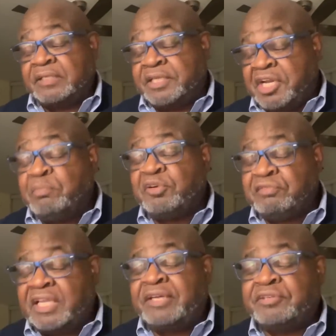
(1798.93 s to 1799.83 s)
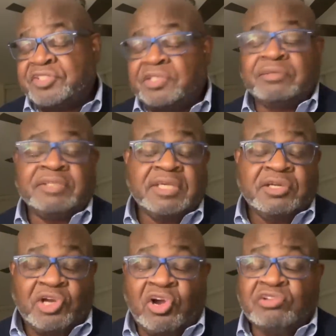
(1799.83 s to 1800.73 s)
The number of letters and
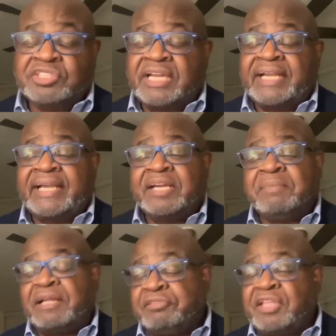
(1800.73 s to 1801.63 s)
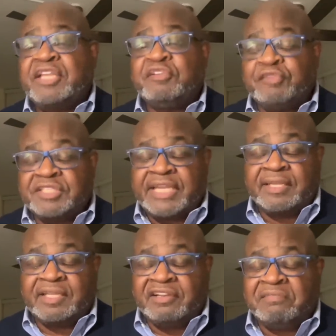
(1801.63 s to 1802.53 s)
calls that I got about thank you for
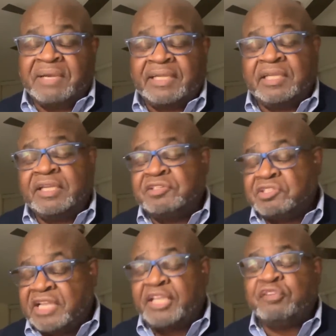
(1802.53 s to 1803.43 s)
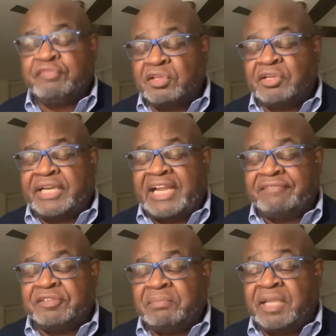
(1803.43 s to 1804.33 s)
taking care of my kids, thank you for looking
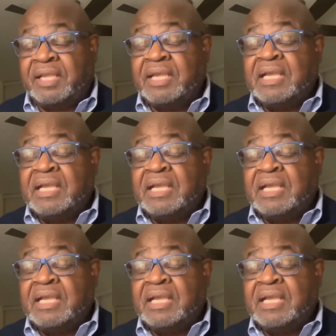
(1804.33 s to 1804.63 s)
after me.